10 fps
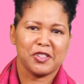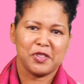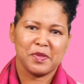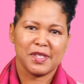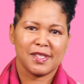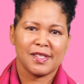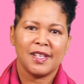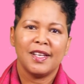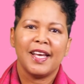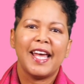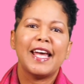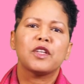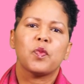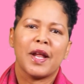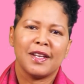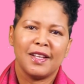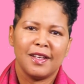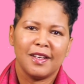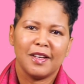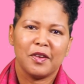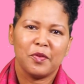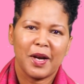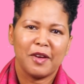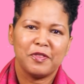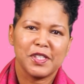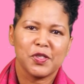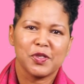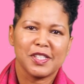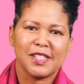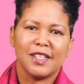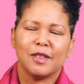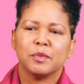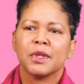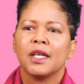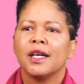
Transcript: She was 8 when I first noticed the lump,